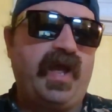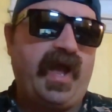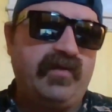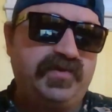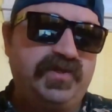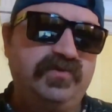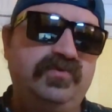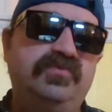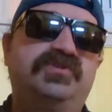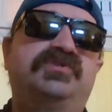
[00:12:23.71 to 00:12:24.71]
have
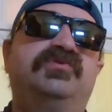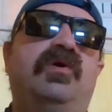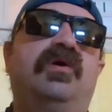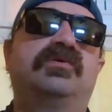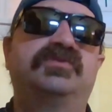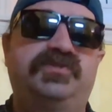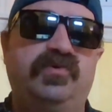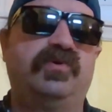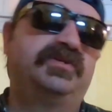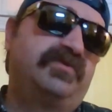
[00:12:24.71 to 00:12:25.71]
two strong
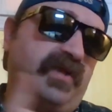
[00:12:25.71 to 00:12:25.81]
stories.